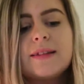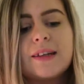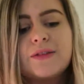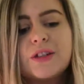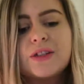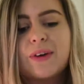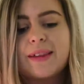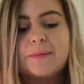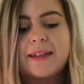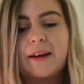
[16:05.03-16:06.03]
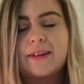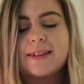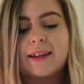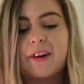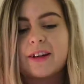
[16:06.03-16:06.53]
So I've just written them down as
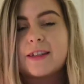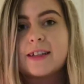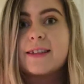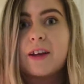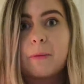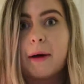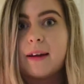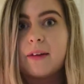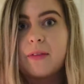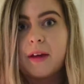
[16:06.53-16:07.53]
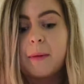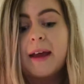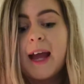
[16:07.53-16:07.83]
there are actually so many of them,